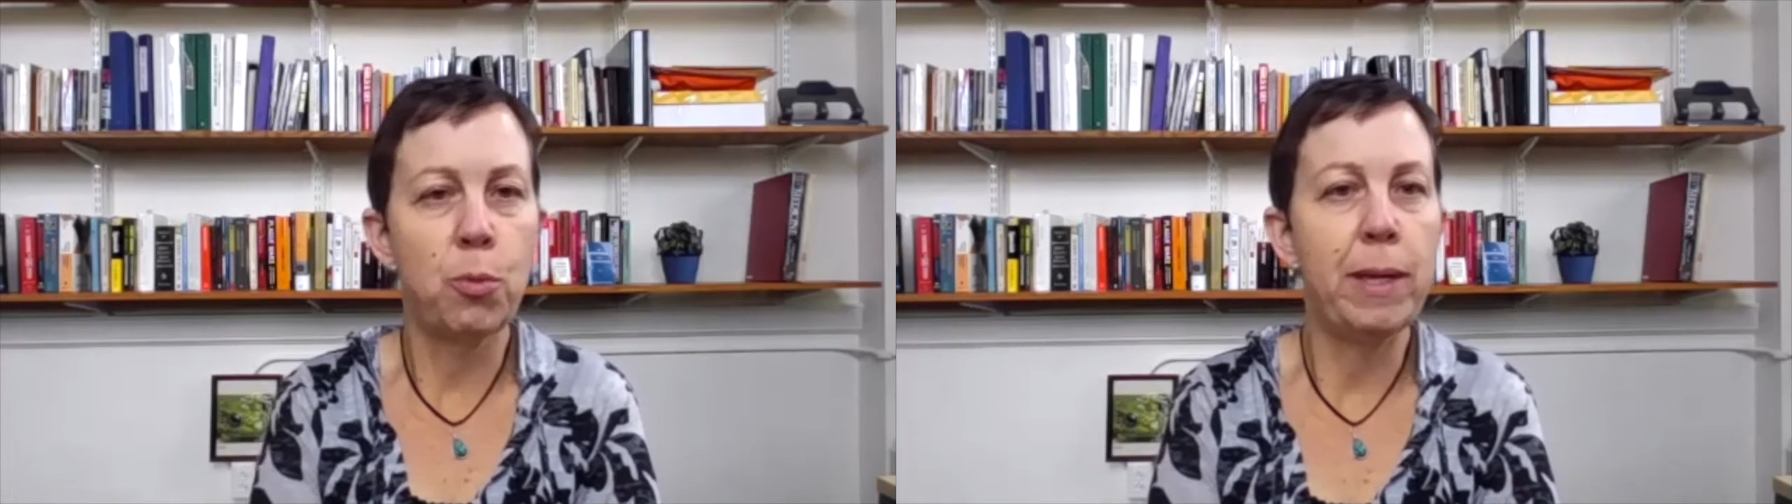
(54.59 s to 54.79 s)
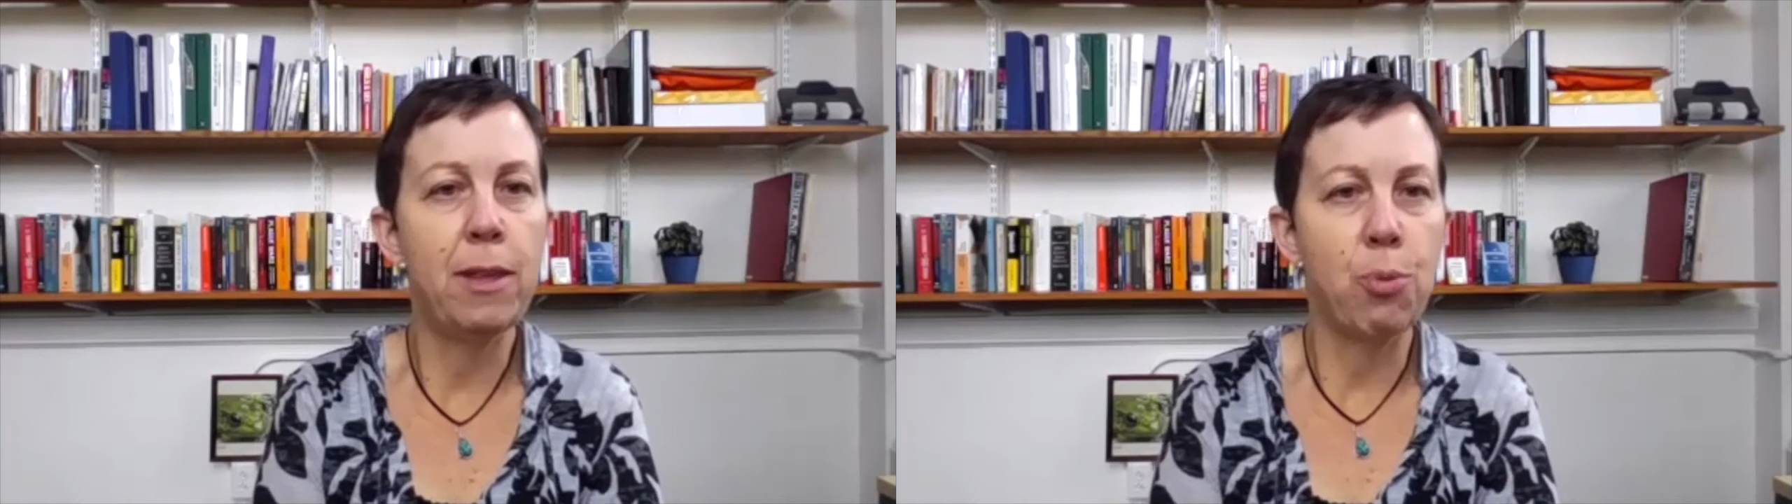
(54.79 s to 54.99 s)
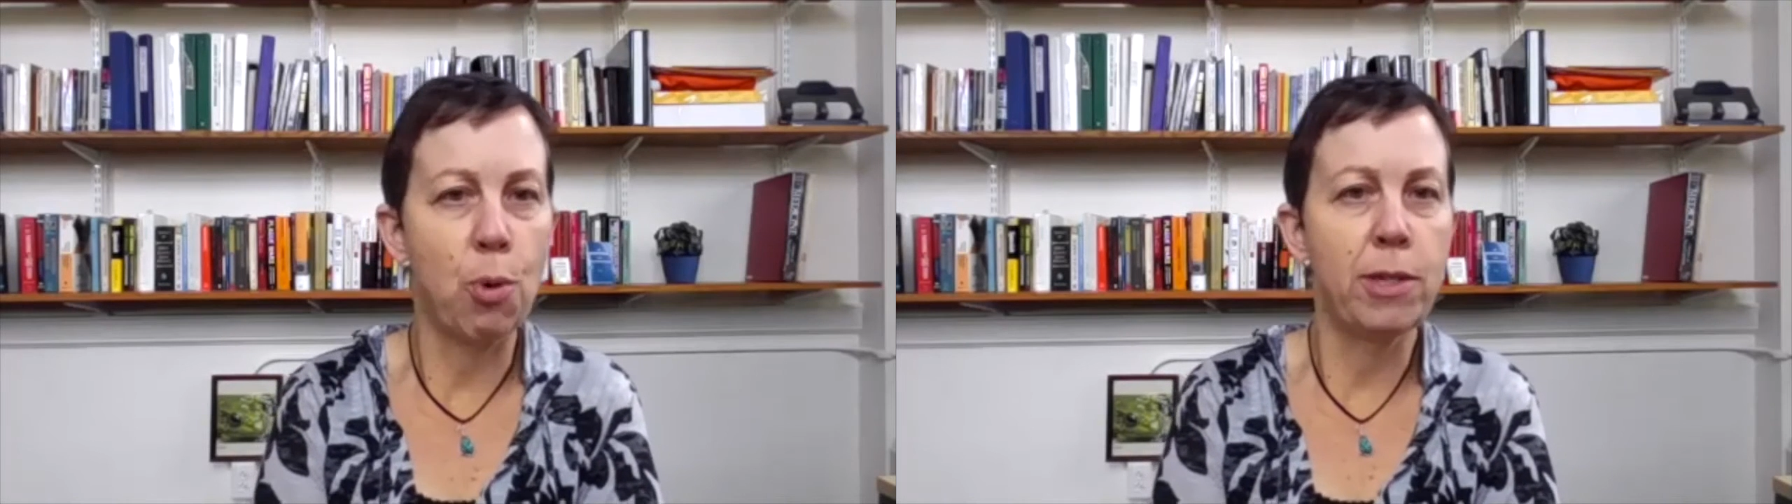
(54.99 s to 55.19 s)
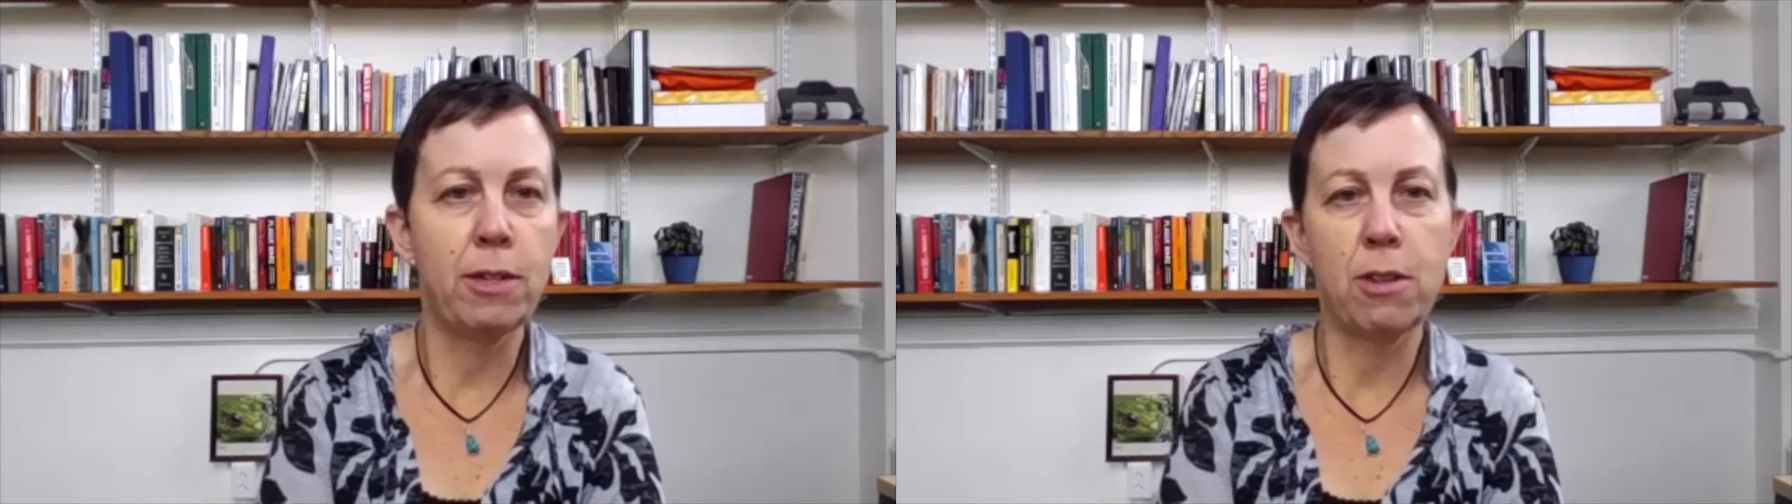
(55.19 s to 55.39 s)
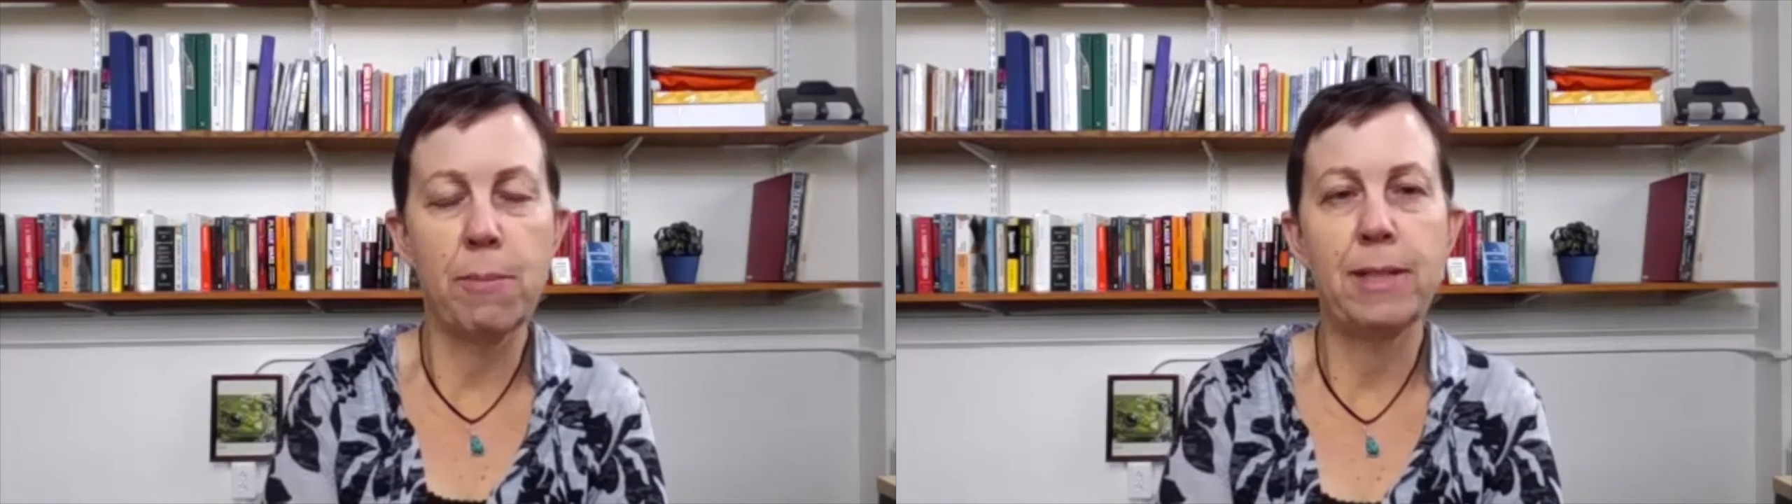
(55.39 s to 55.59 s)
be thrown
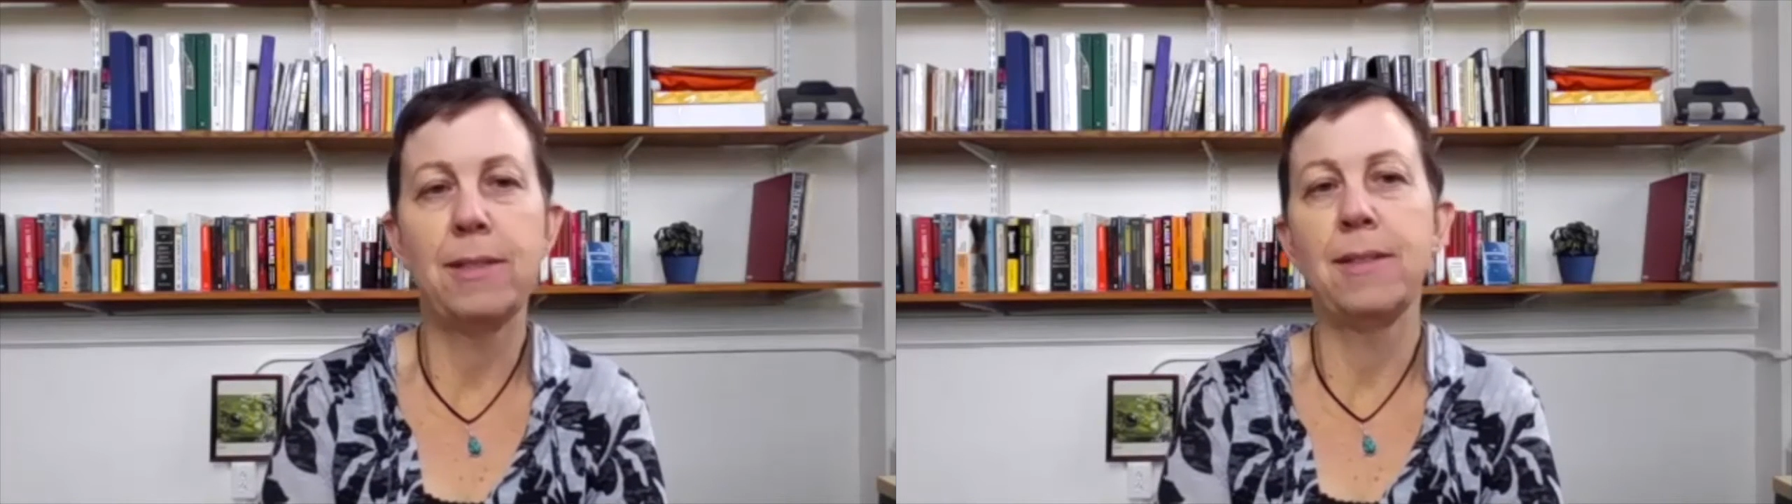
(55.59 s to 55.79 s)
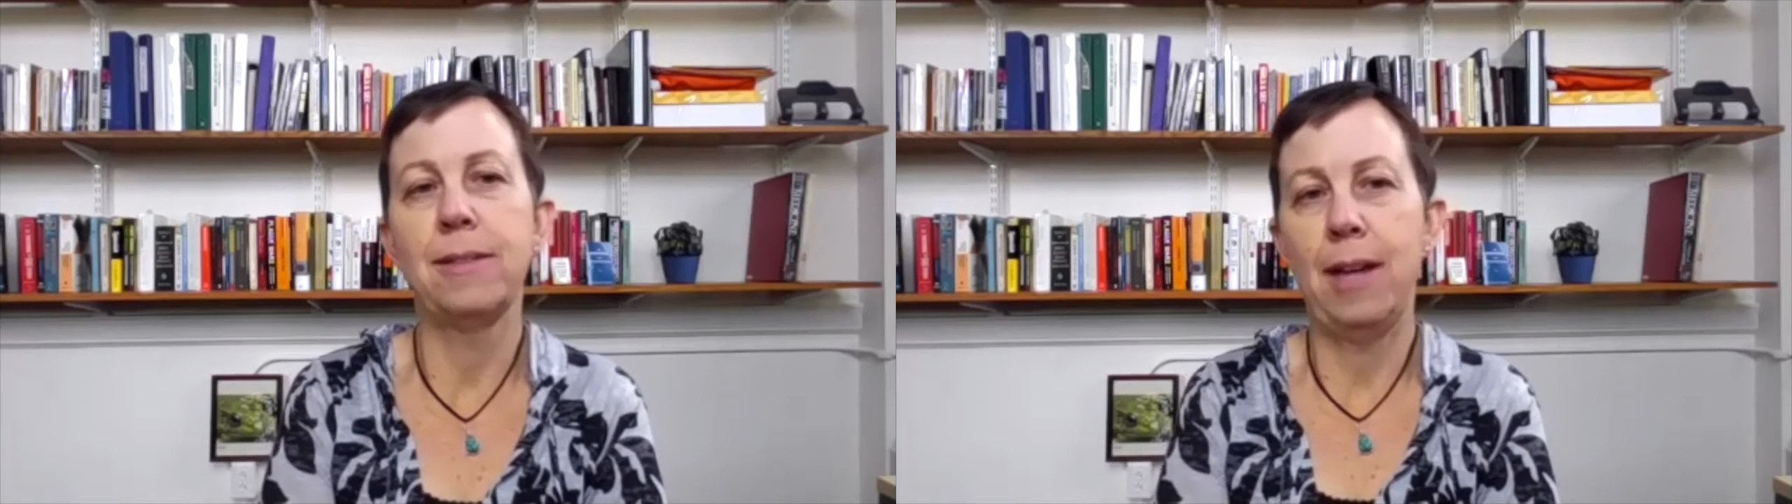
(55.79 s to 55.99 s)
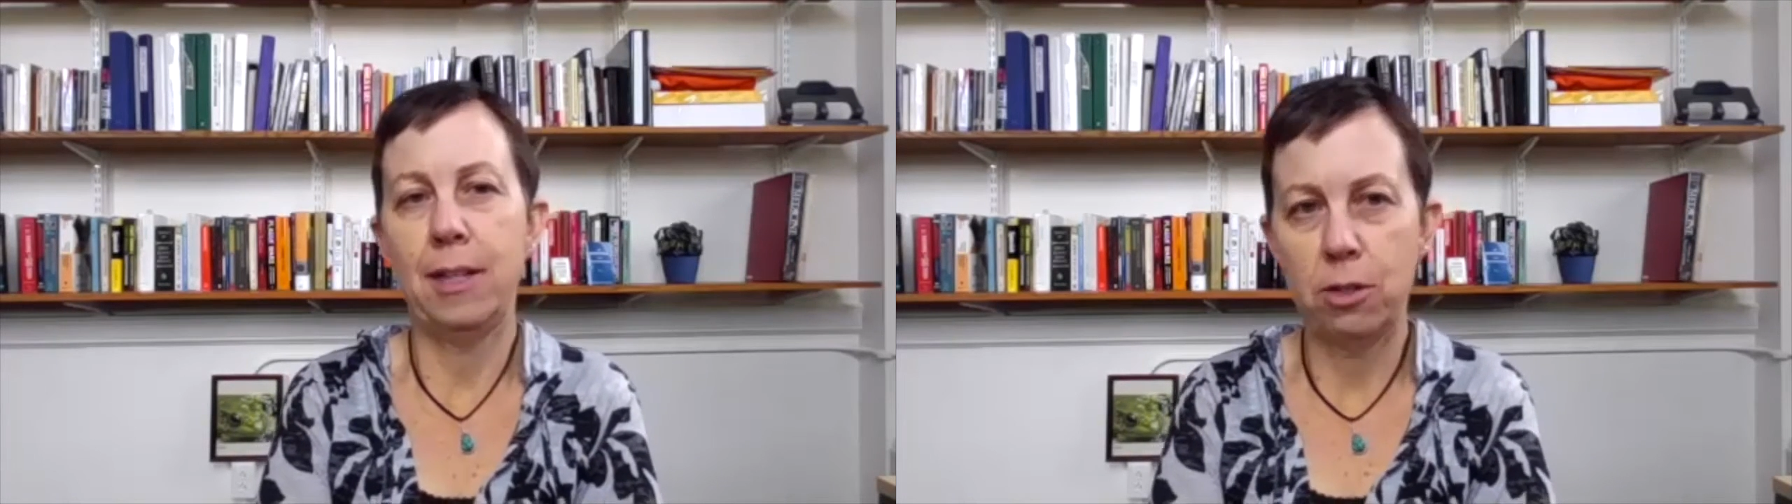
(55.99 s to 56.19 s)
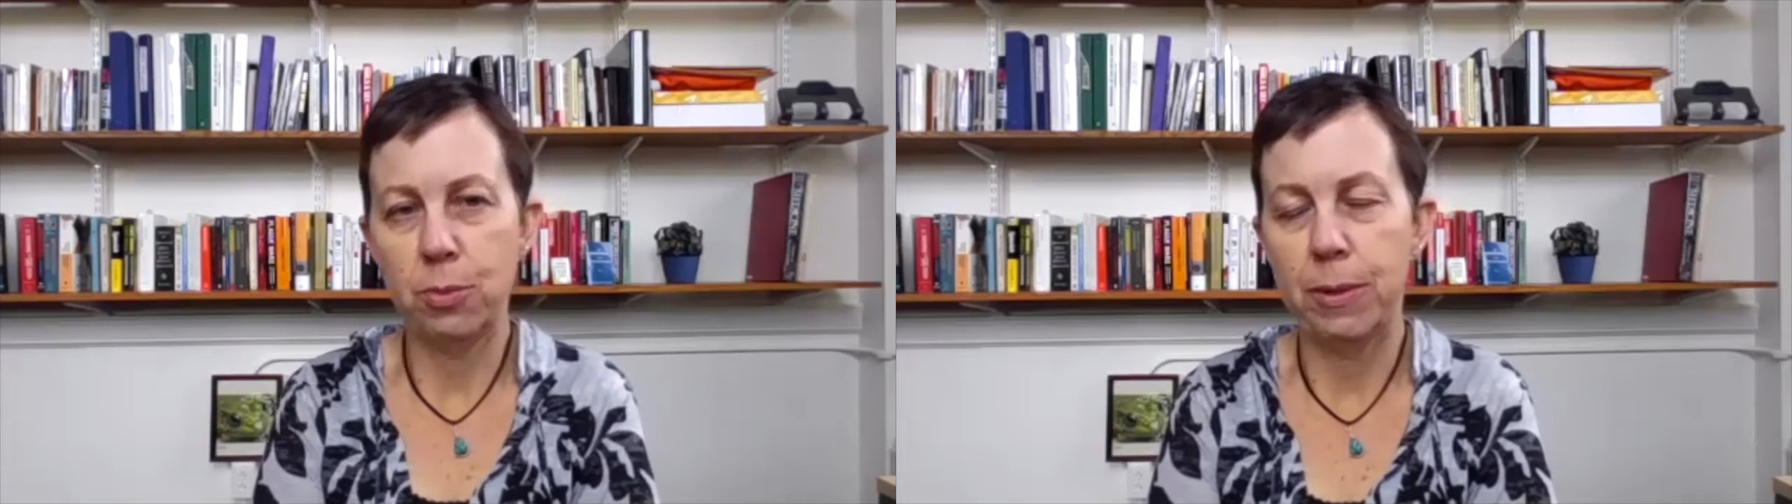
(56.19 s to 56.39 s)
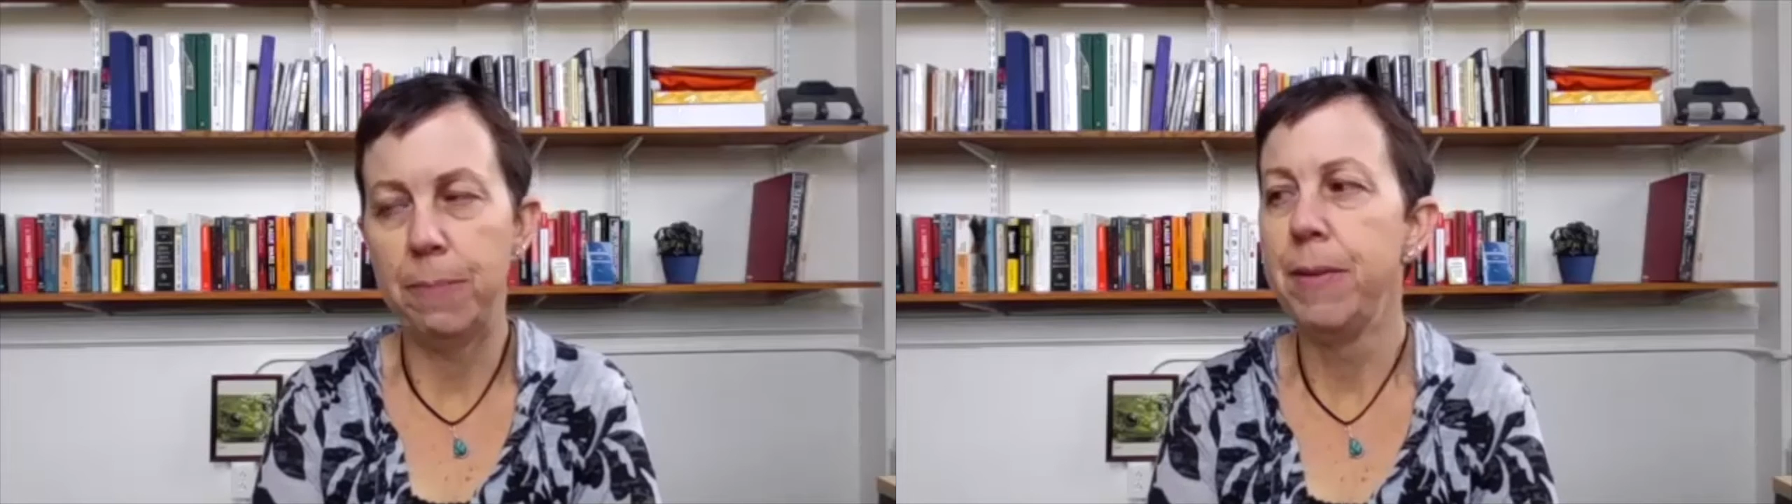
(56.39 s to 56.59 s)
under the bus as
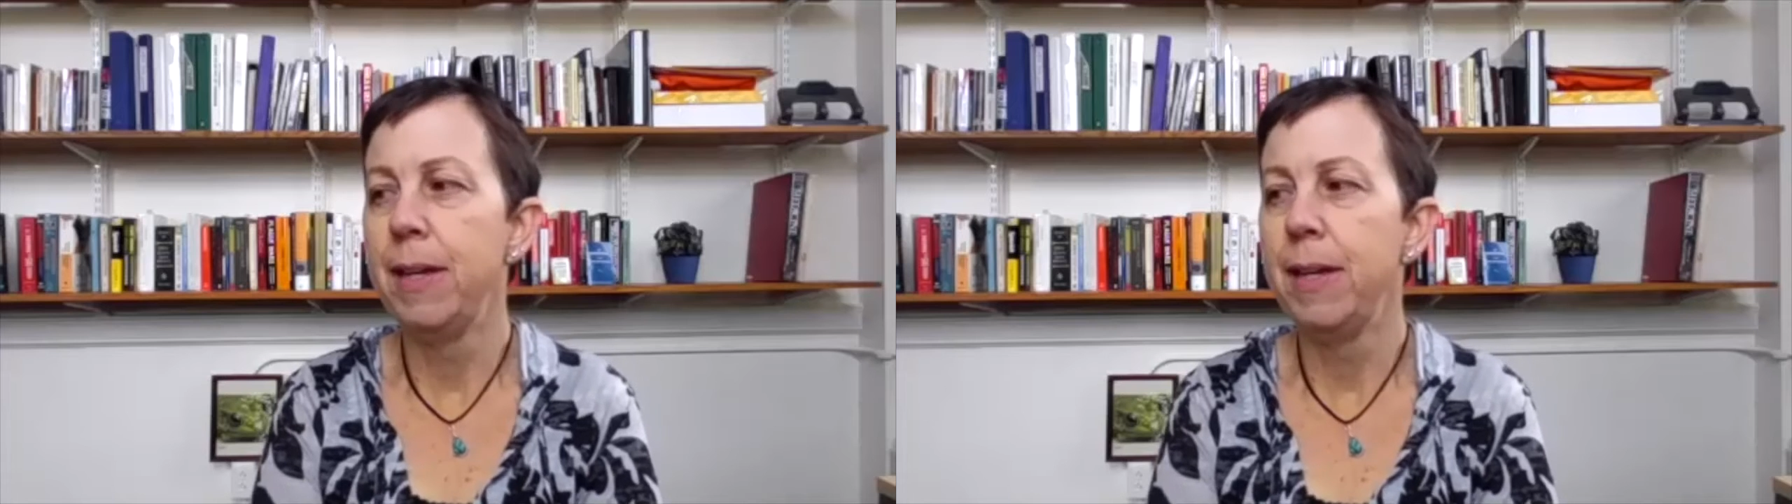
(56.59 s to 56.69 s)
usual.